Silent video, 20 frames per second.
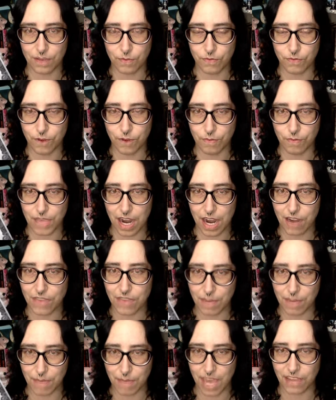from there,
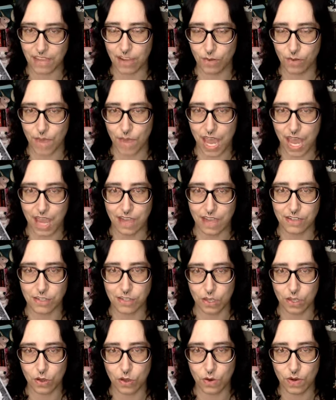they make their way
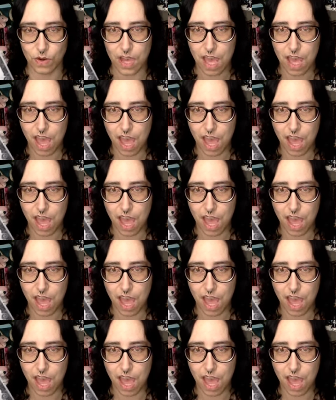to